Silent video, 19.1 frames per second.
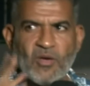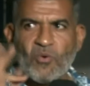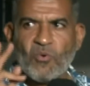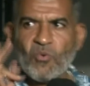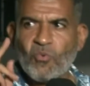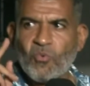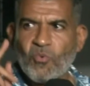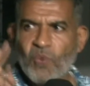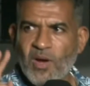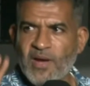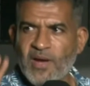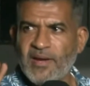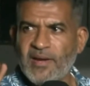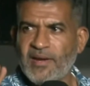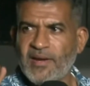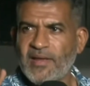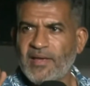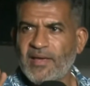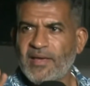One,
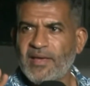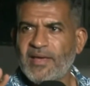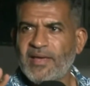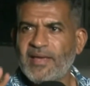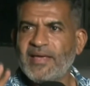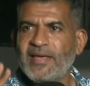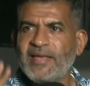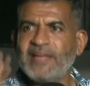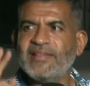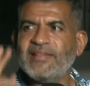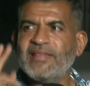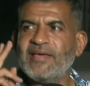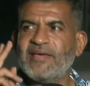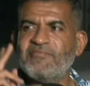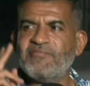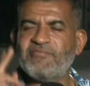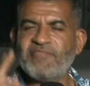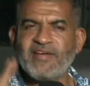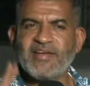in the
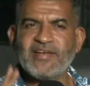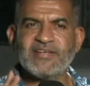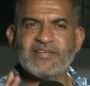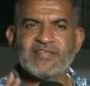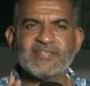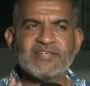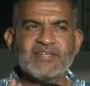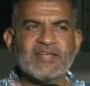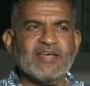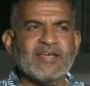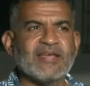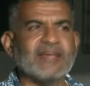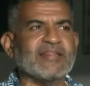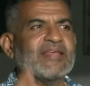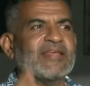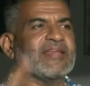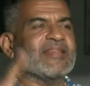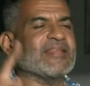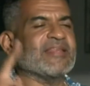event
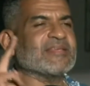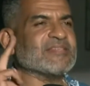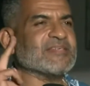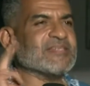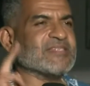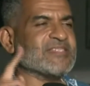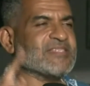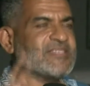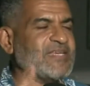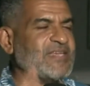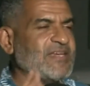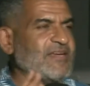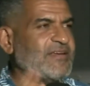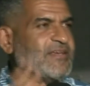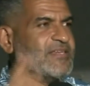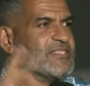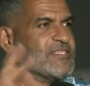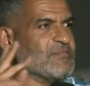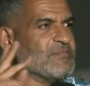that there's a
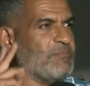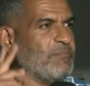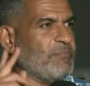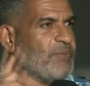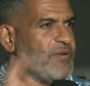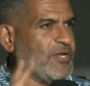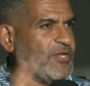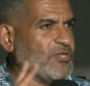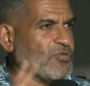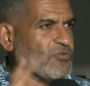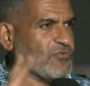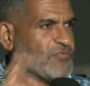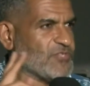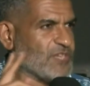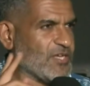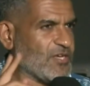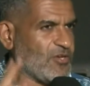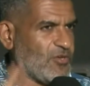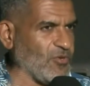serious breach of
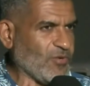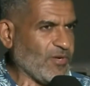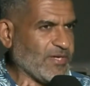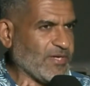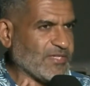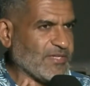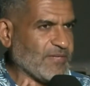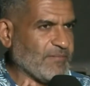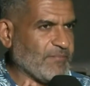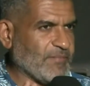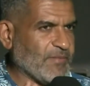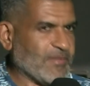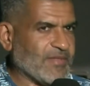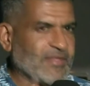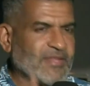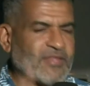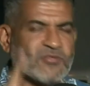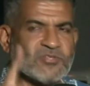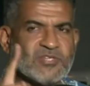security,
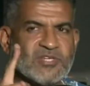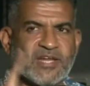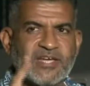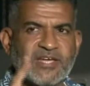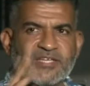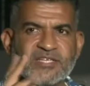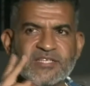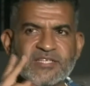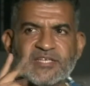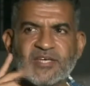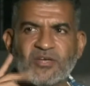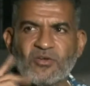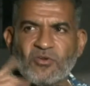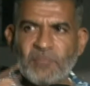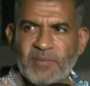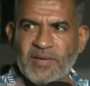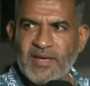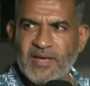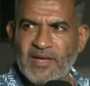that those elections cannot
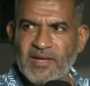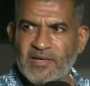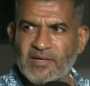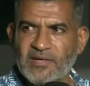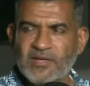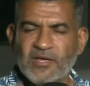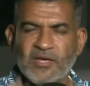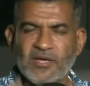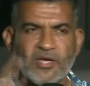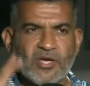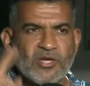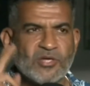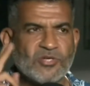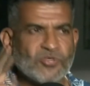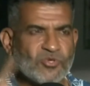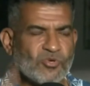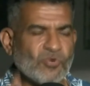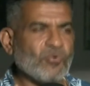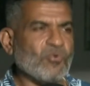be held.
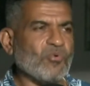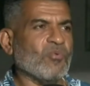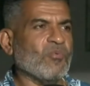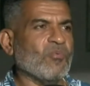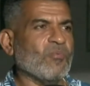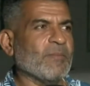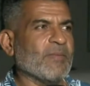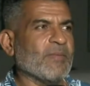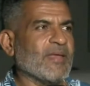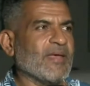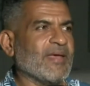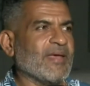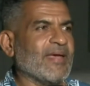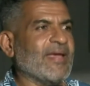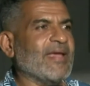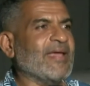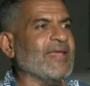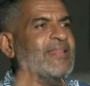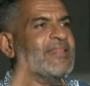Two,
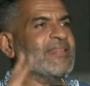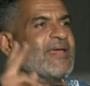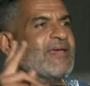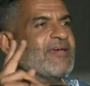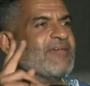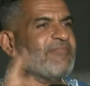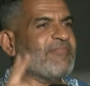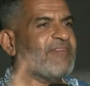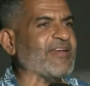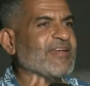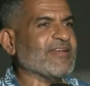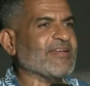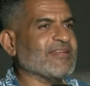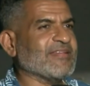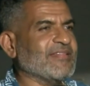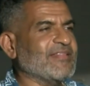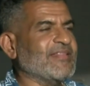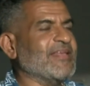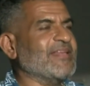in the event
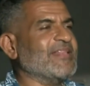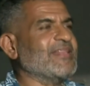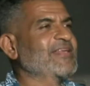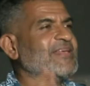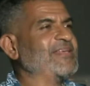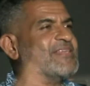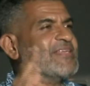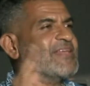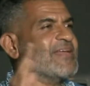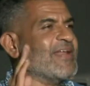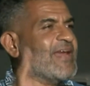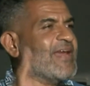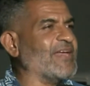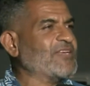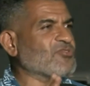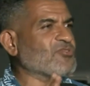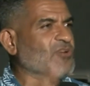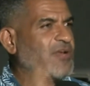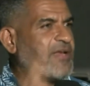that there's a
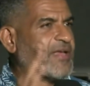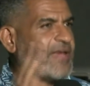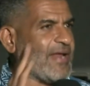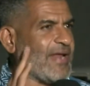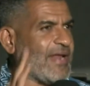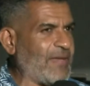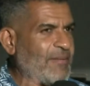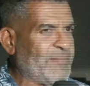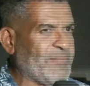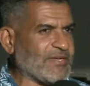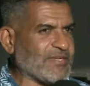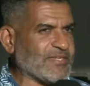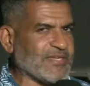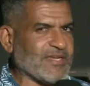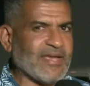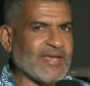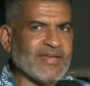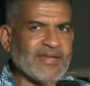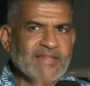natural calamity,
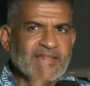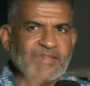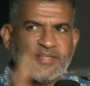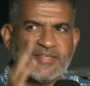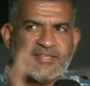and in this